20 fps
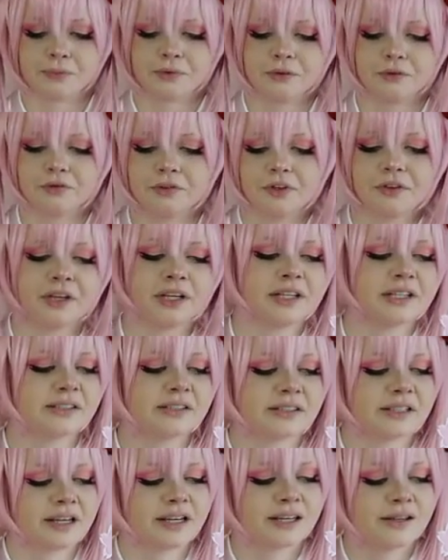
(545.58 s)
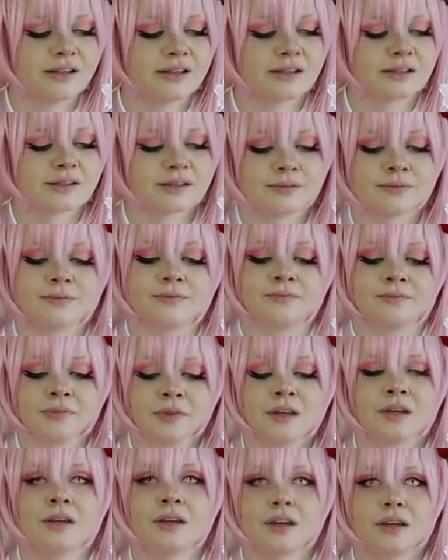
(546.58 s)
The filling is nice.
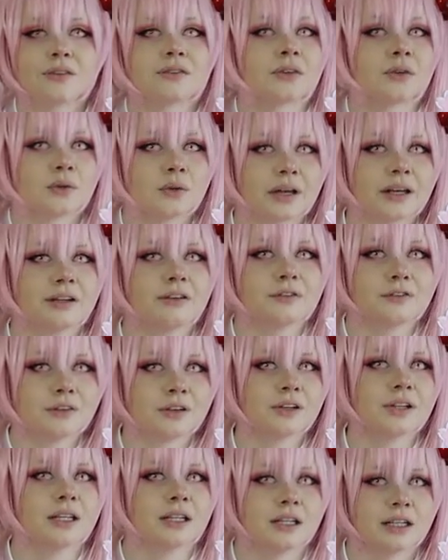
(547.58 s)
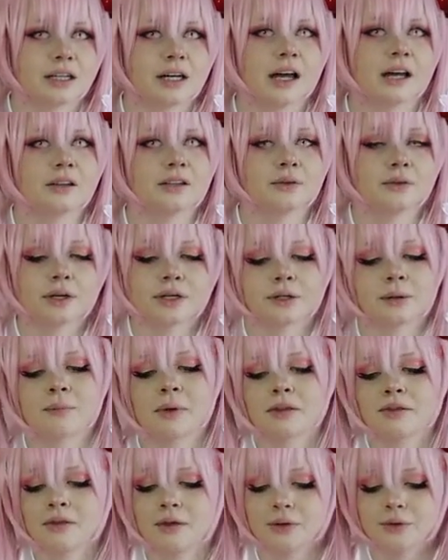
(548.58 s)
If you like filling, I highly
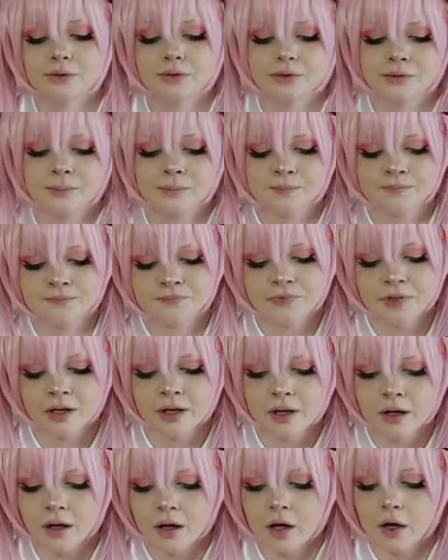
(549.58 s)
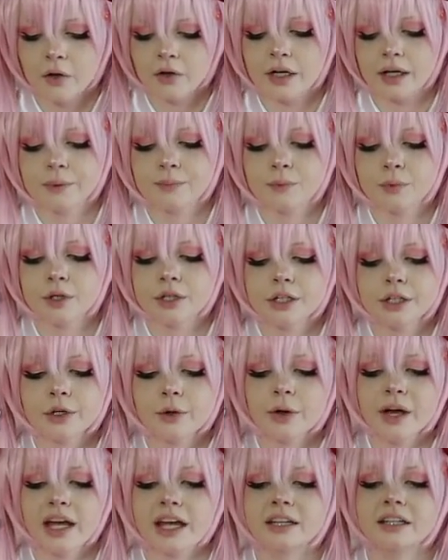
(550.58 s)
recommend those. Okay, we're gonna
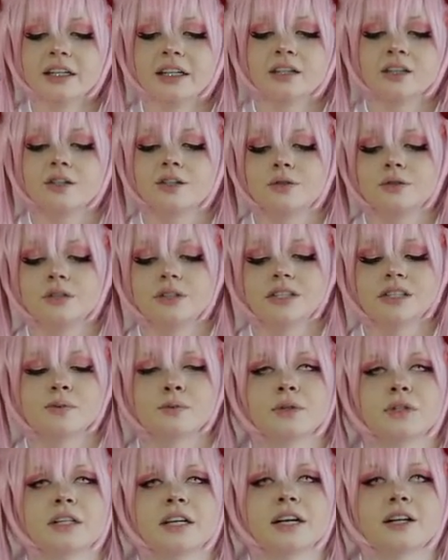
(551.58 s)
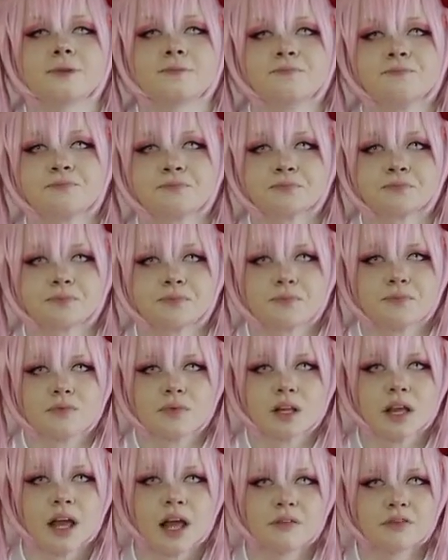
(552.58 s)
go ahead and do this one now.
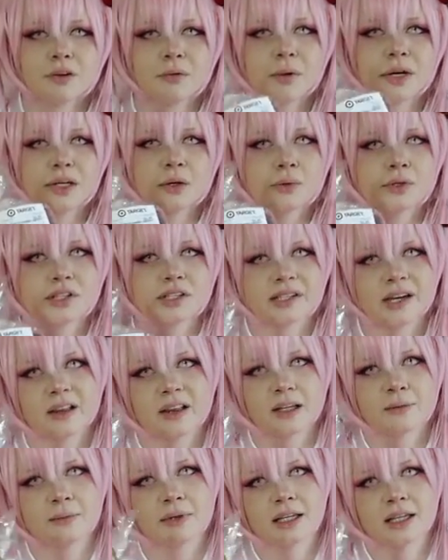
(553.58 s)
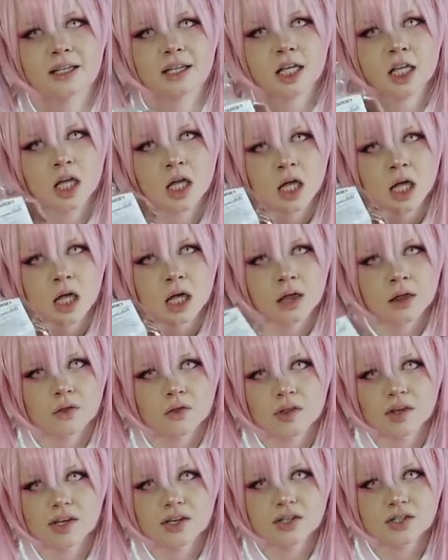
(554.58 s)
Everybody was telling me
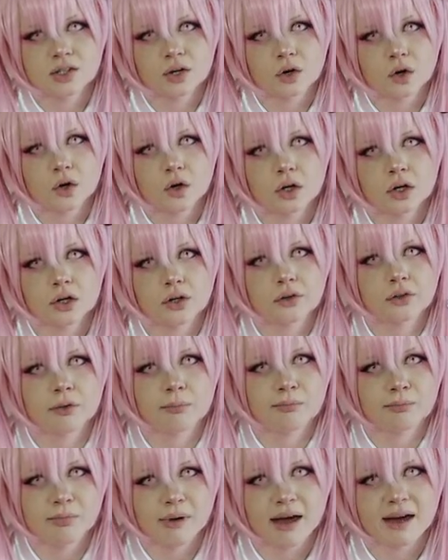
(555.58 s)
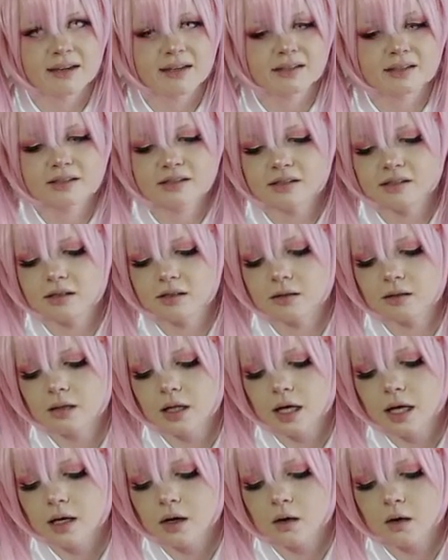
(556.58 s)
these are best.
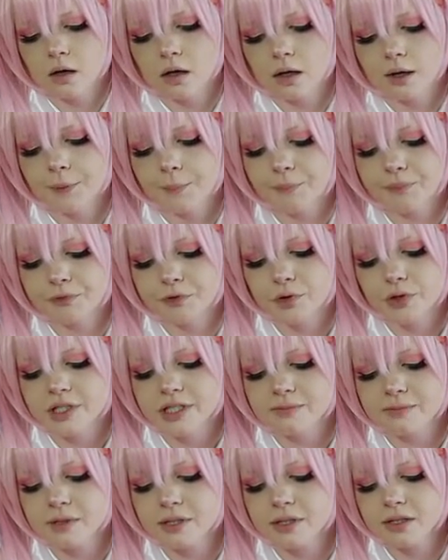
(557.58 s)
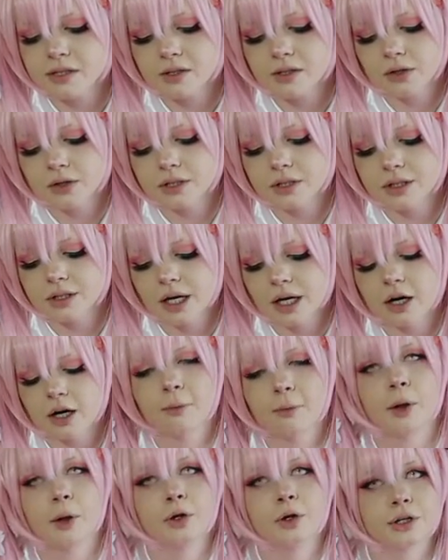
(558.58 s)
They are crispy salted
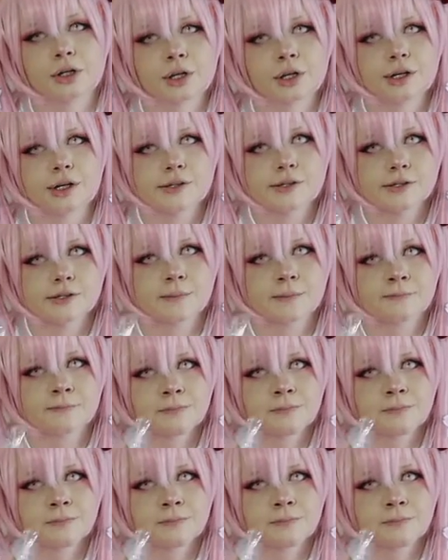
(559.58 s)
caramel cookies,